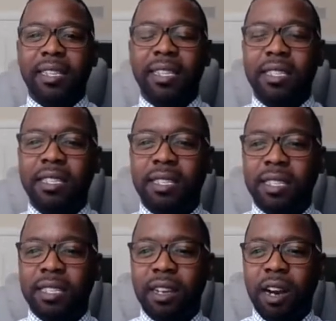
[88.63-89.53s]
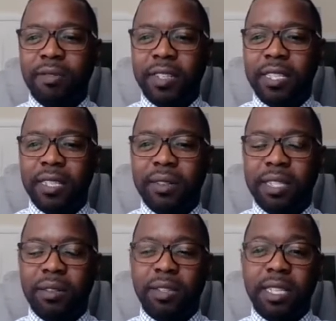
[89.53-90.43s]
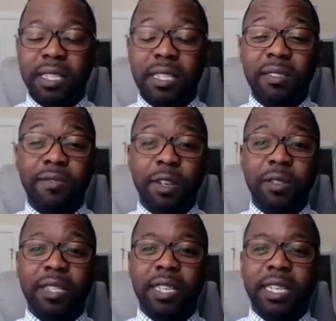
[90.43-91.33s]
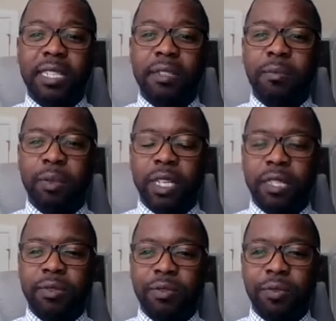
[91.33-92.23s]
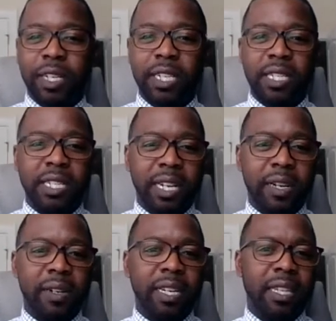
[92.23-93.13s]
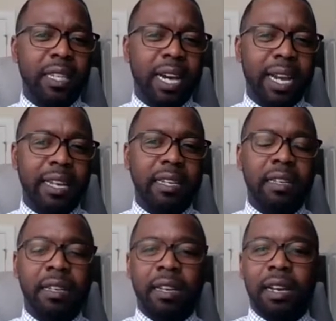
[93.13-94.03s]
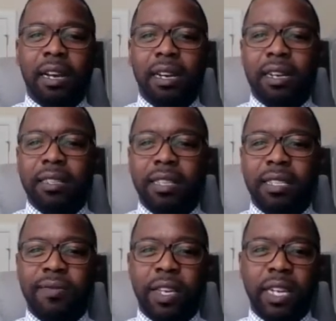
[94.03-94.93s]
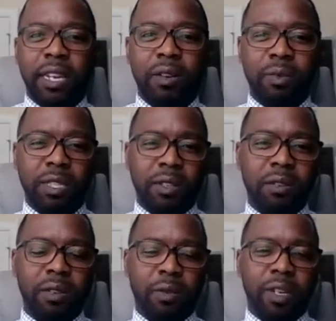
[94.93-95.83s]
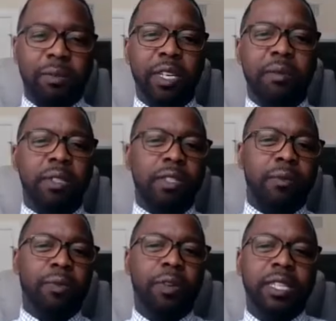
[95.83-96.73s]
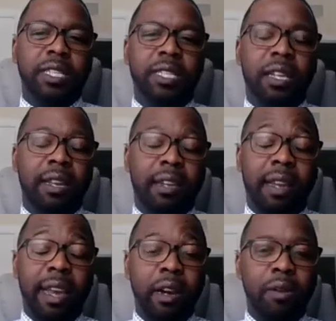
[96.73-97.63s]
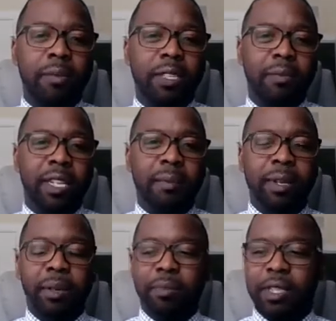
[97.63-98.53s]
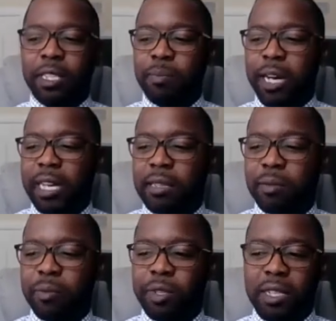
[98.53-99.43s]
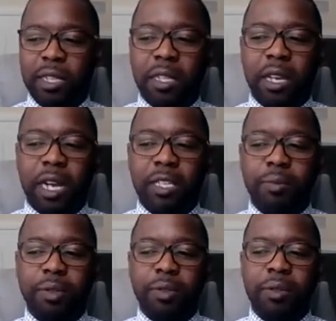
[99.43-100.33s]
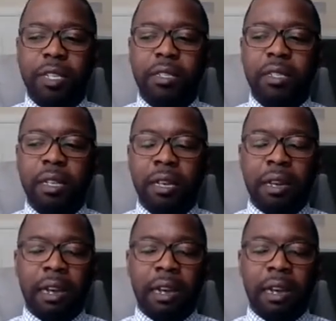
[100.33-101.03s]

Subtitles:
this coffee series. So this is the first session. Please feel free to share and like this video. We certainly want to be able to support and help as many people as possible, particularly entrepreneurs.